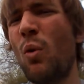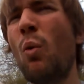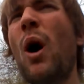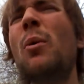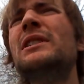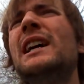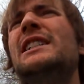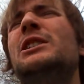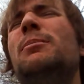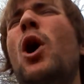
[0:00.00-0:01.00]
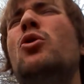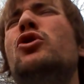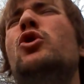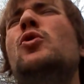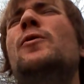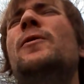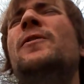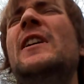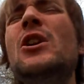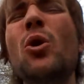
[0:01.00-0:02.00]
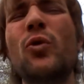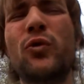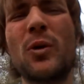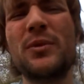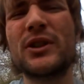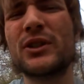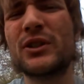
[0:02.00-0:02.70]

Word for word: What was I supposed to feel from this